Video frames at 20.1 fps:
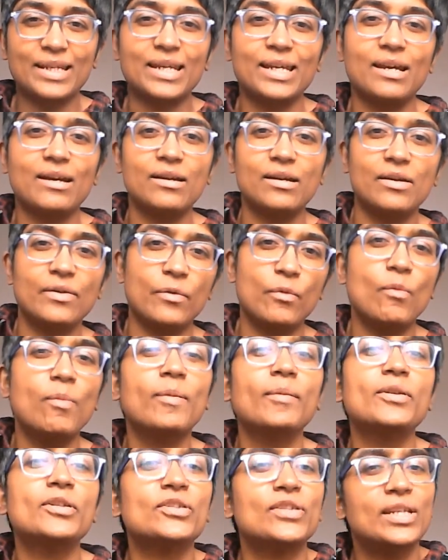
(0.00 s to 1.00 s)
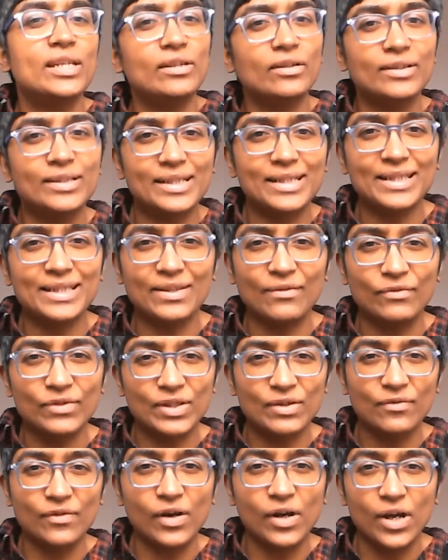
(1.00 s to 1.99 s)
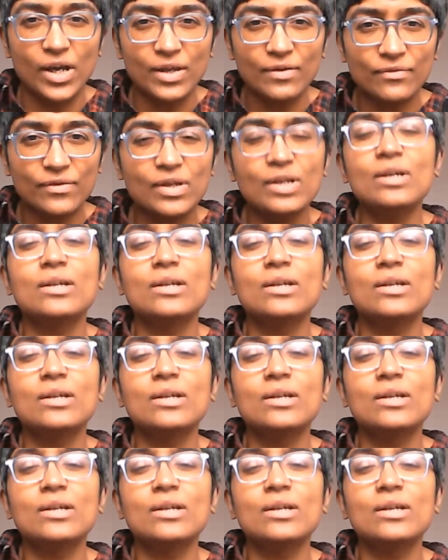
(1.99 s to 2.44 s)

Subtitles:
they were published in 1975,